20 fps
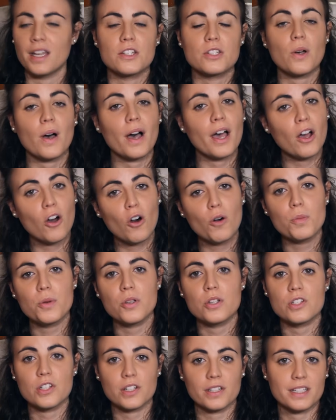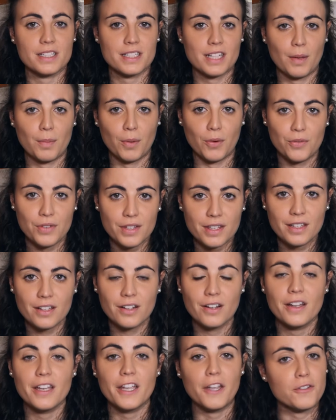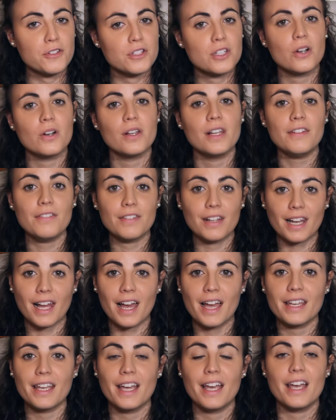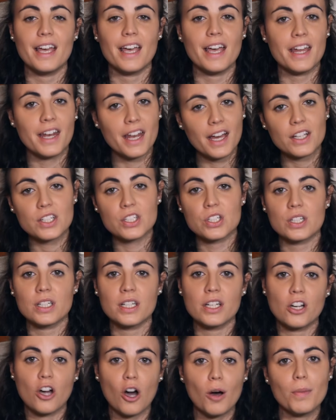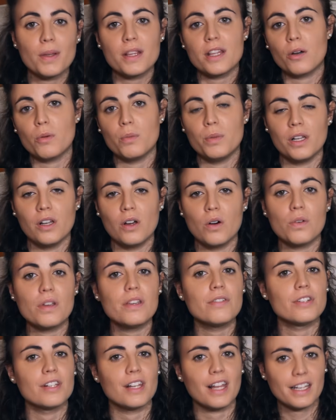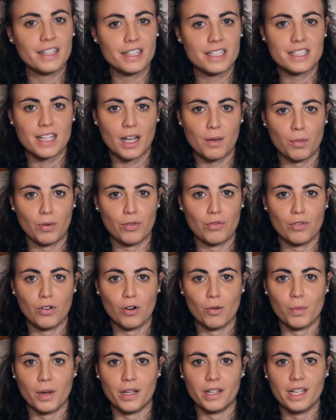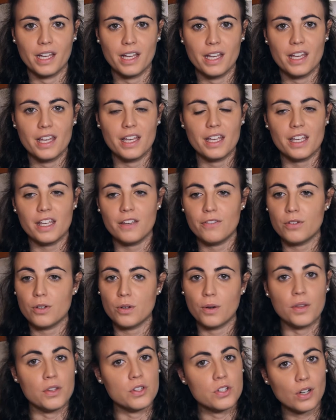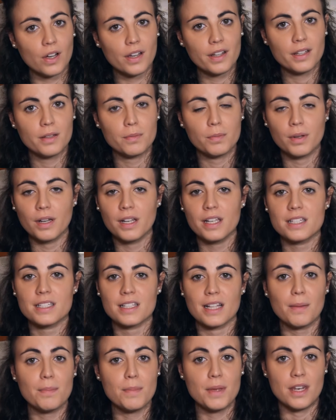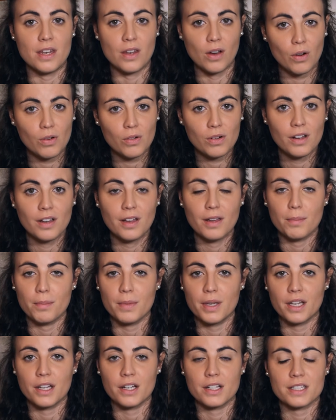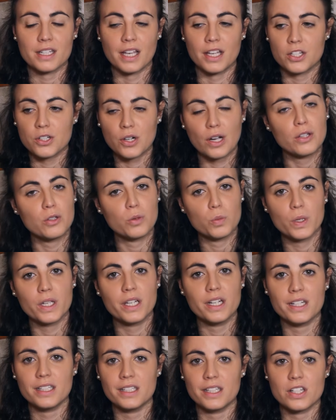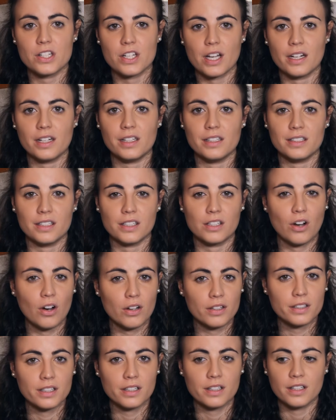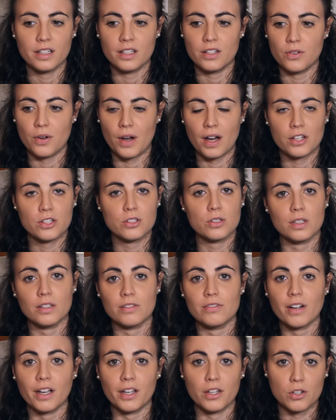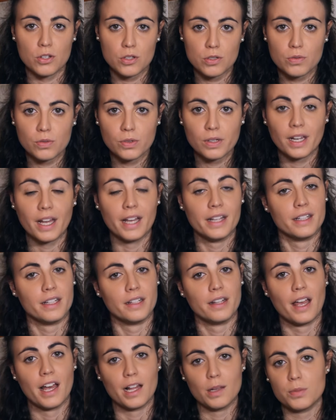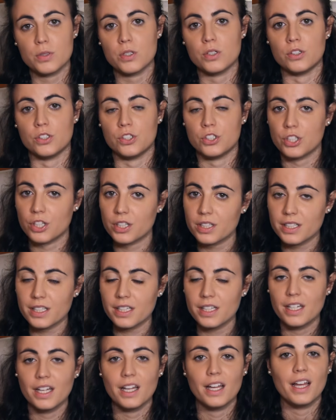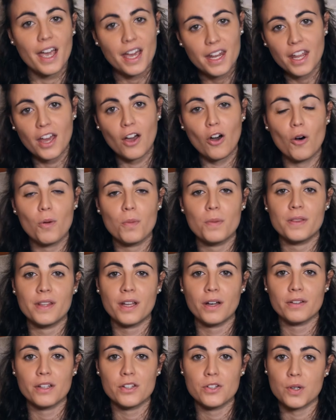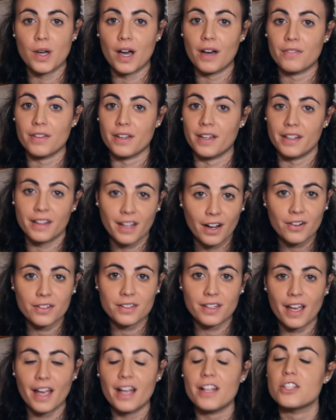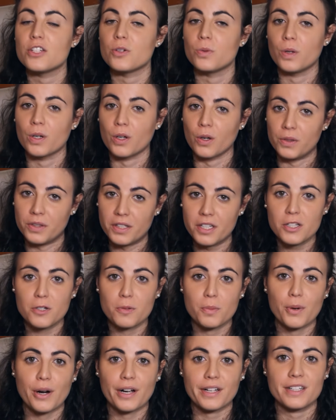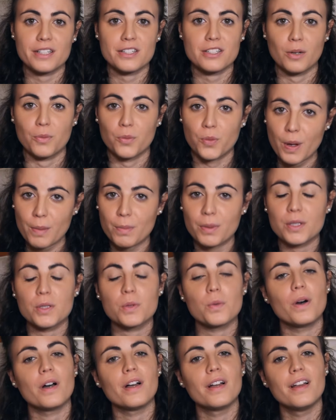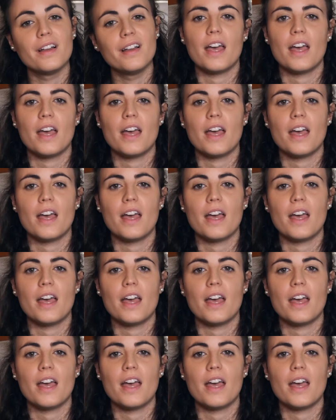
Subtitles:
So I hope you enjoyed this type of video. If so, leave a like and actually comment down below if you like this type of format. If you enjoyed it, please let me know, because I try to bring here in the channel the content that you actually find useful and that helps your journey. And I hope now that you have the guitar on the hands, you will continue practice some repertoire.